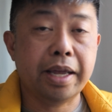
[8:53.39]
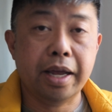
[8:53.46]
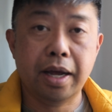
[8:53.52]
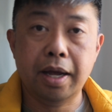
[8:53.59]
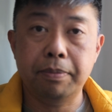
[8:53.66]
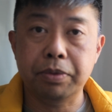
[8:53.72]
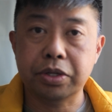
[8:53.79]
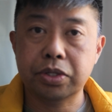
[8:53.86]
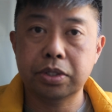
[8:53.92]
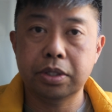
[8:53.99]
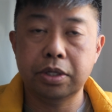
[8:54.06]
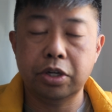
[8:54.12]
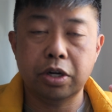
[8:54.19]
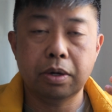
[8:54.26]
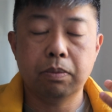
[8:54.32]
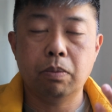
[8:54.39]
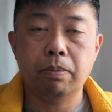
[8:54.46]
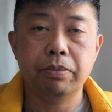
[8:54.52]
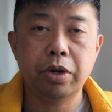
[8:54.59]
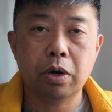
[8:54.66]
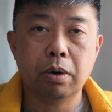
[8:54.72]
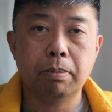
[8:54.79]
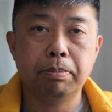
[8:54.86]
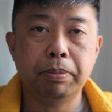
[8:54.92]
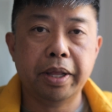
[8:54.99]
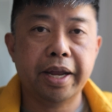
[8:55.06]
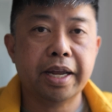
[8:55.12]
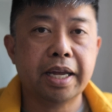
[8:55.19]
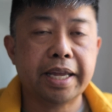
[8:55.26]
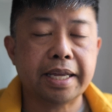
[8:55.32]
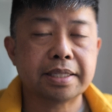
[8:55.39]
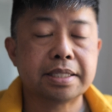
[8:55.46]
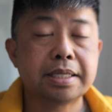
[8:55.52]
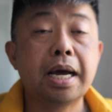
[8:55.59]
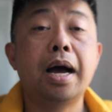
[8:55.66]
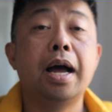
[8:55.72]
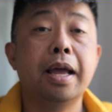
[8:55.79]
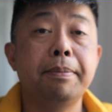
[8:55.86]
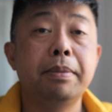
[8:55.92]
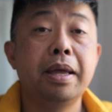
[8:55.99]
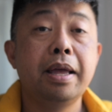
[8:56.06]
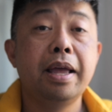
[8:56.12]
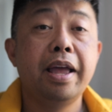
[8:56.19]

You're playing against time,